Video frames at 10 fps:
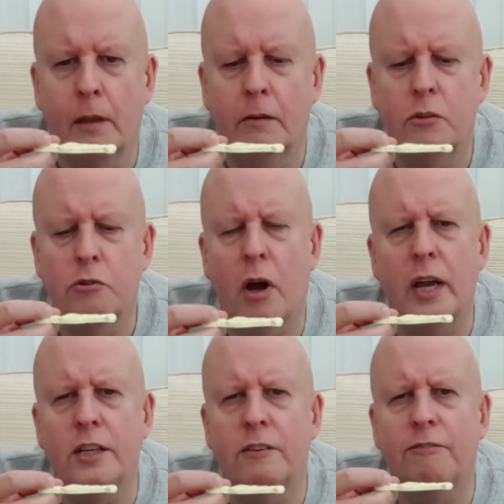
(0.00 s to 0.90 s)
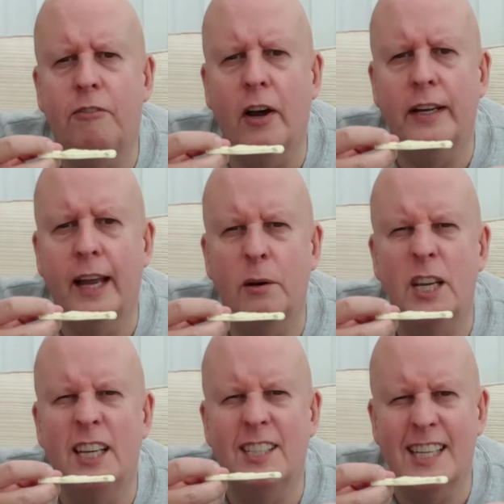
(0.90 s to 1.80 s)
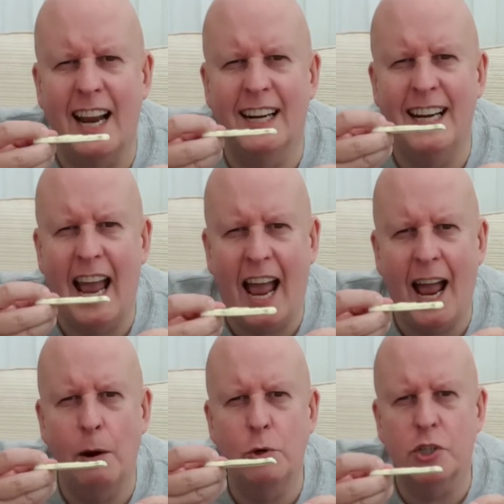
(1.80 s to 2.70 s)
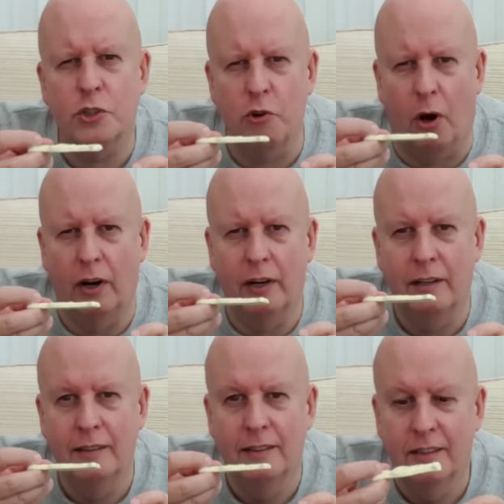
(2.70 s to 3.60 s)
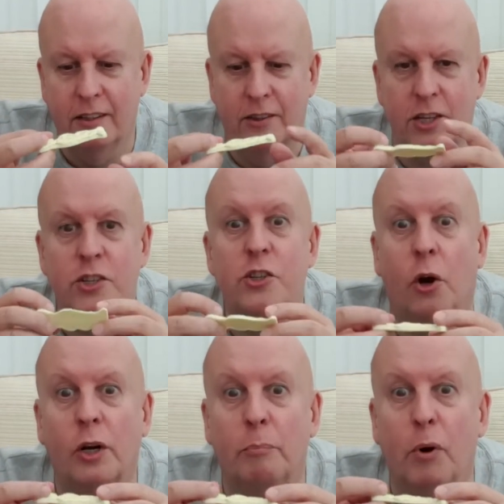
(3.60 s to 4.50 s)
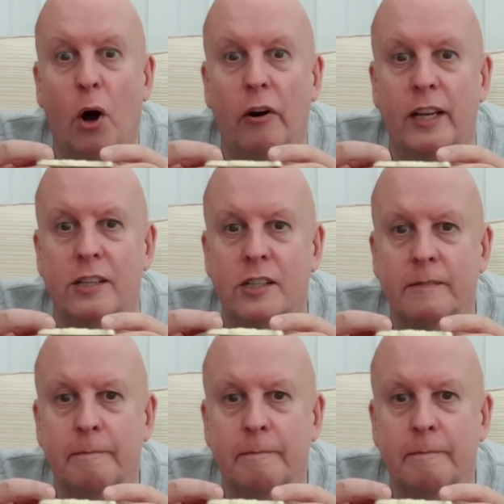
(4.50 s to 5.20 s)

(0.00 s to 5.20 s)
trying to find out exactly how strong this chocolate bar is.